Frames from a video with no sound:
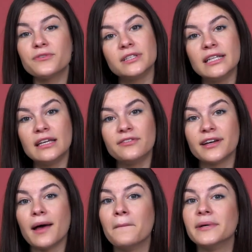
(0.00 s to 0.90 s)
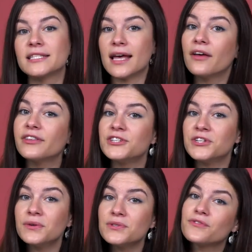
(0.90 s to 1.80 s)
for leave encompass health
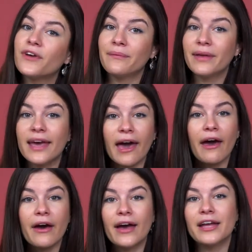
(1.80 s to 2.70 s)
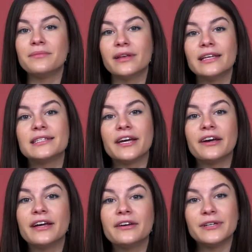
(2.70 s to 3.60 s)
issues, family care, and
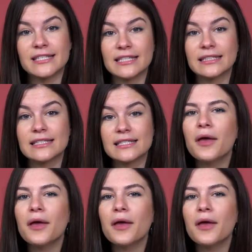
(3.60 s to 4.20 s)
military reasons.